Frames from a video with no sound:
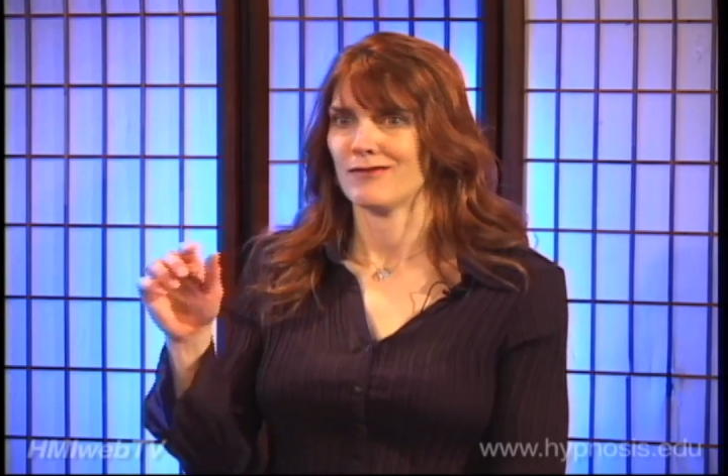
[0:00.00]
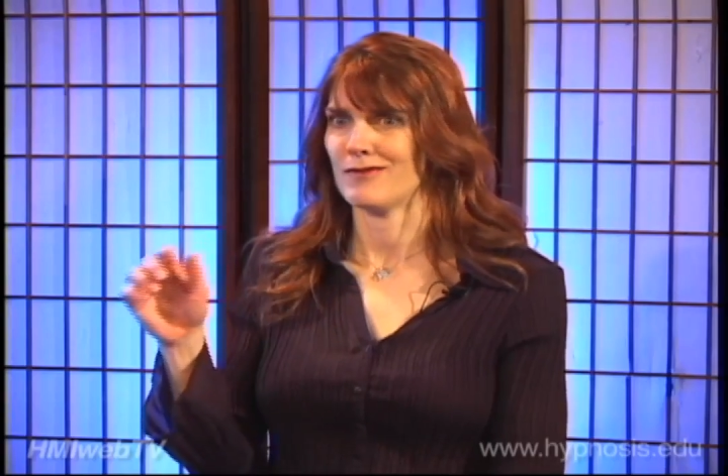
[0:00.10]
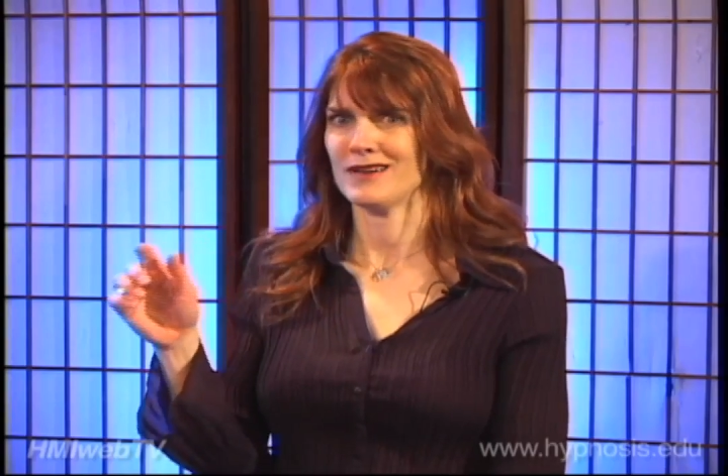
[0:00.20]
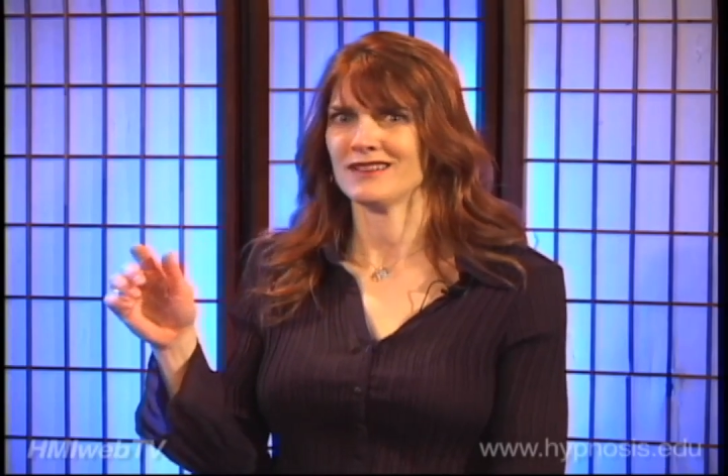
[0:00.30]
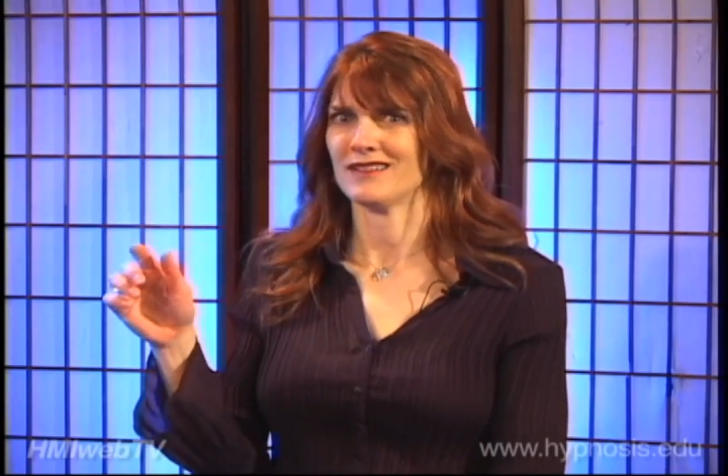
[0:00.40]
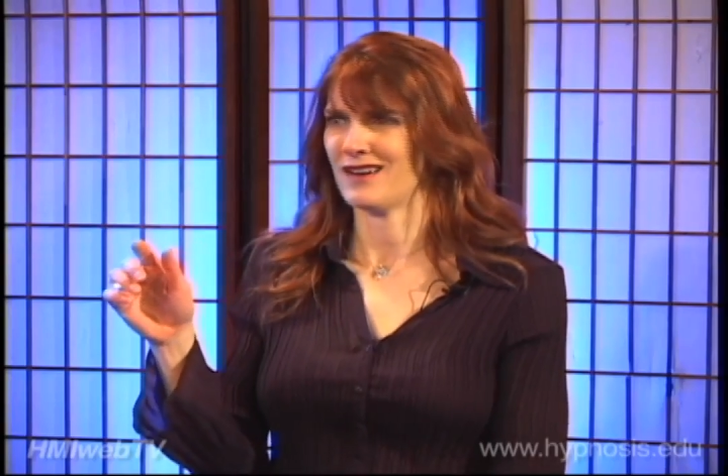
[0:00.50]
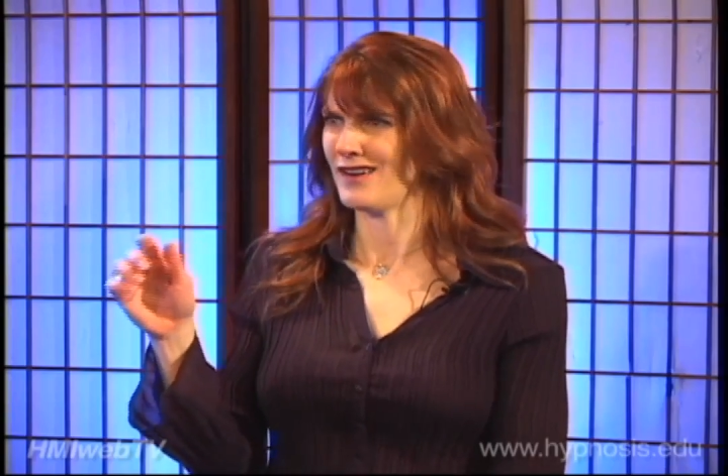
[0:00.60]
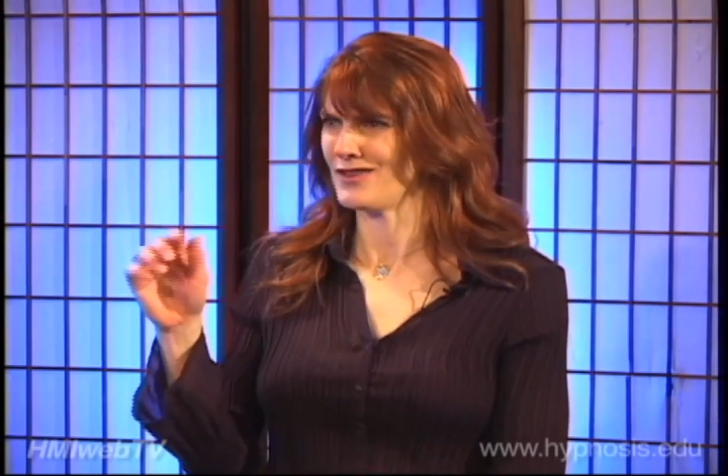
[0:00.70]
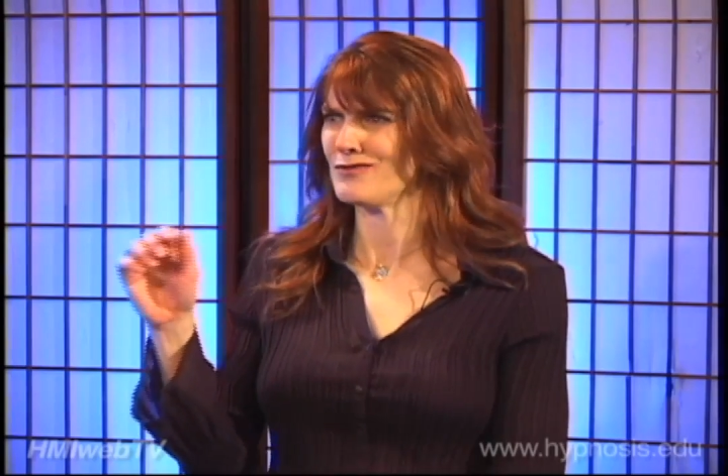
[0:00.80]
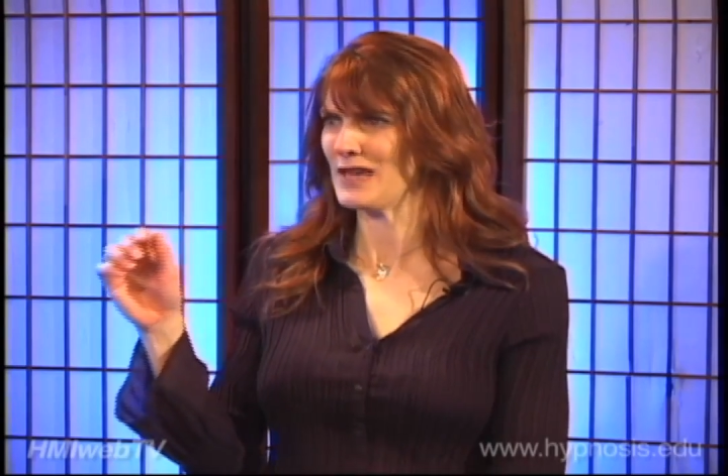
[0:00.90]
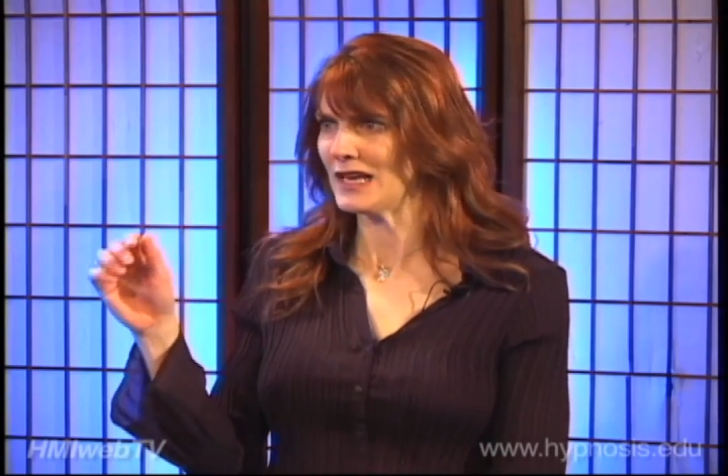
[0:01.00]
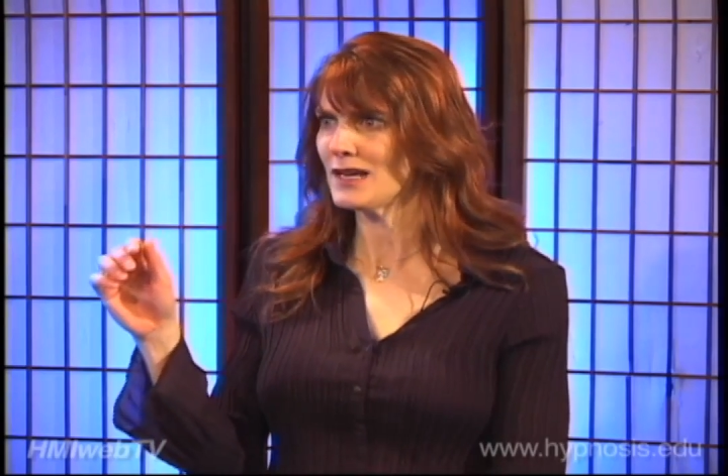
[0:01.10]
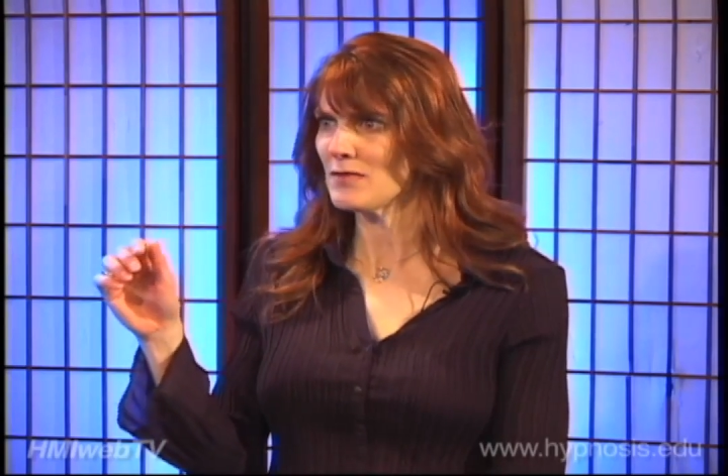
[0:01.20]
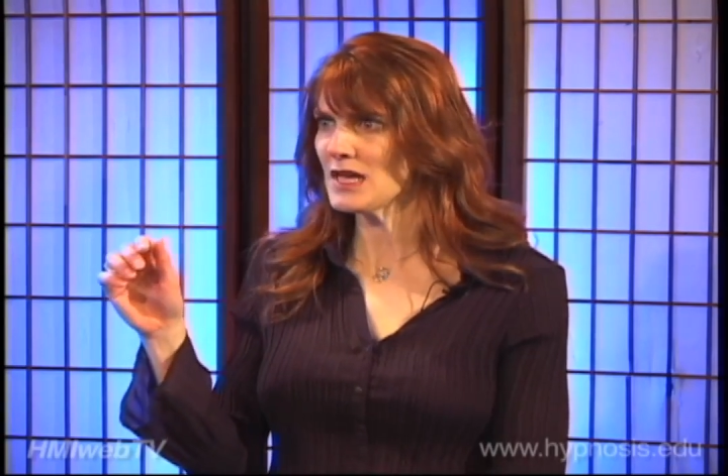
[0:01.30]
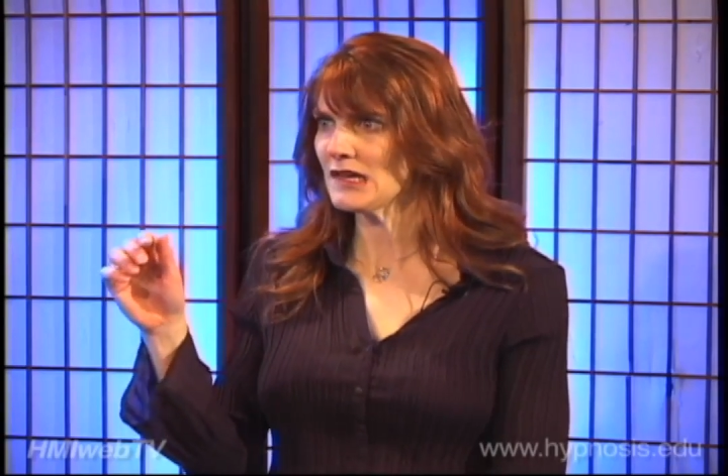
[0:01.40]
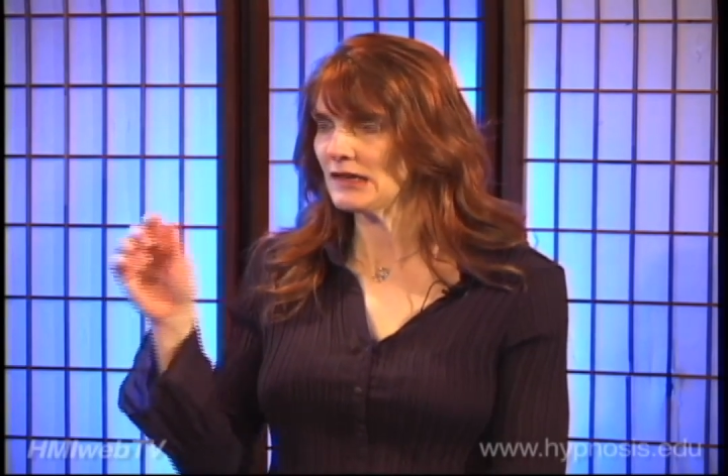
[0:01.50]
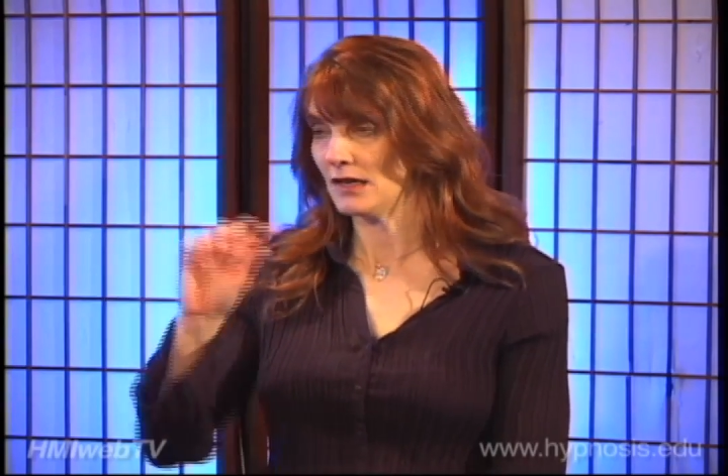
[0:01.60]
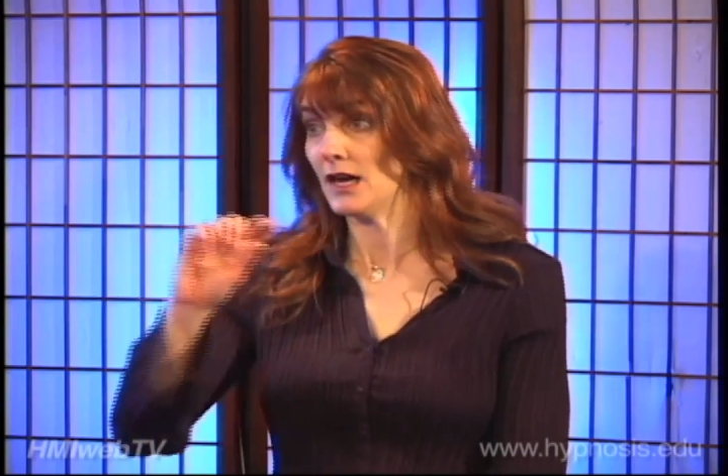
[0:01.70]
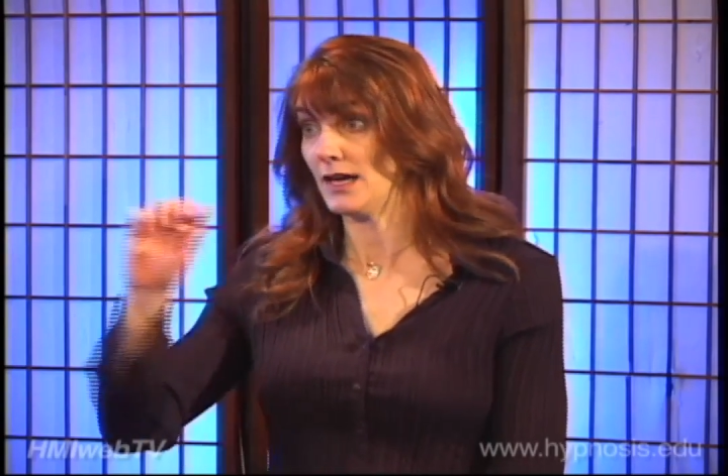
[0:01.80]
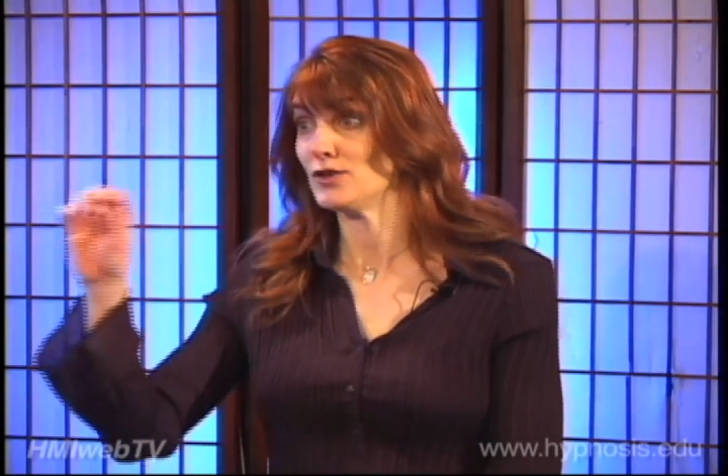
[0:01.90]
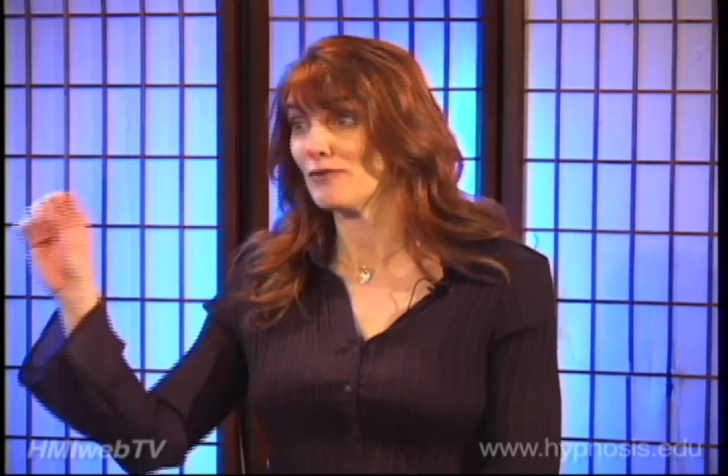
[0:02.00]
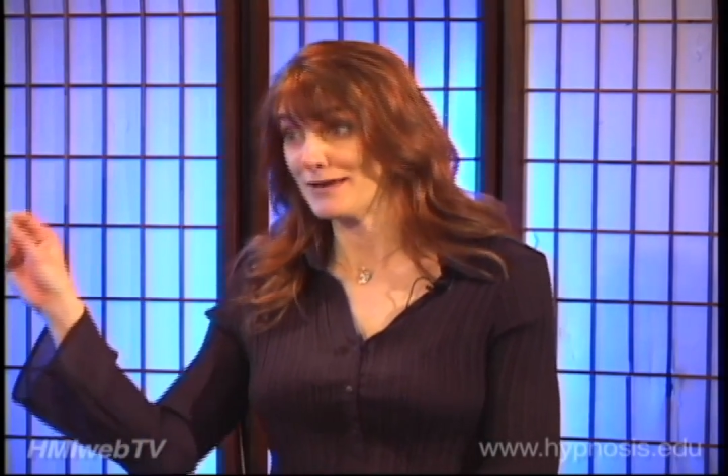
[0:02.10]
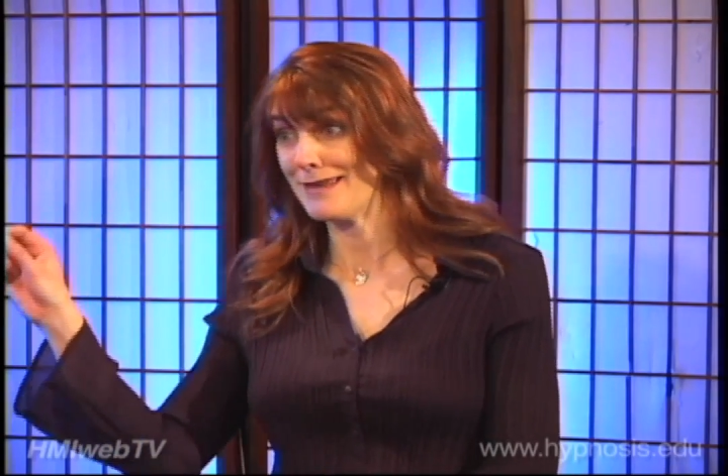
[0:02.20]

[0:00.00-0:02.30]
What? Are you kidding me? And you write